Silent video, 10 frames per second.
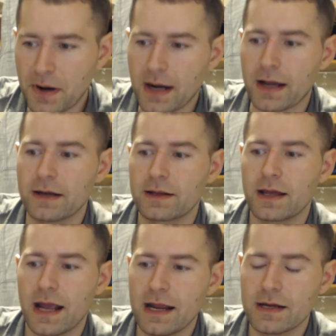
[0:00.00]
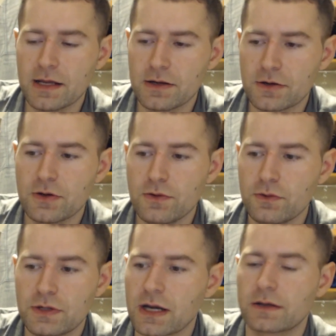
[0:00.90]
But any
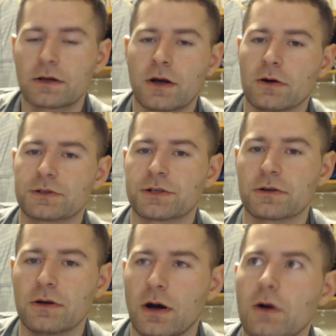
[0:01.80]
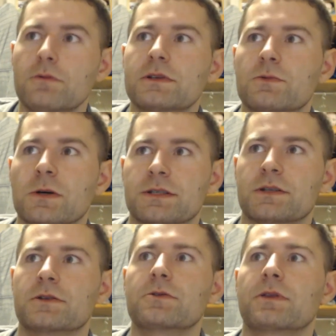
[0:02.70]
new young culture always wants
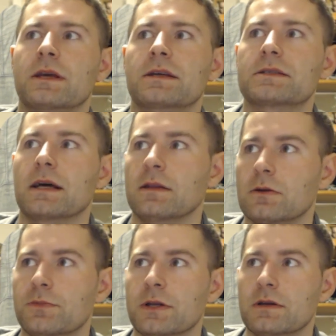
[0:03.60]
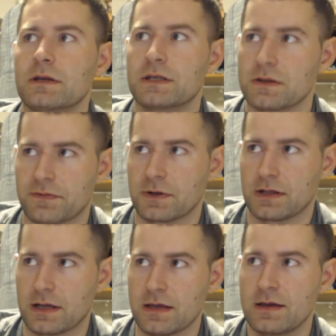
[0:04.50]
to do things a little bit
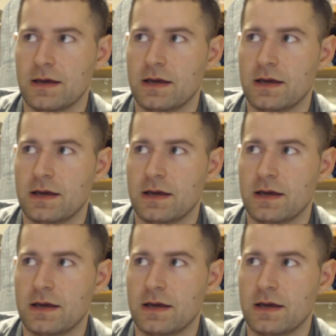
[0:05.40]
differently.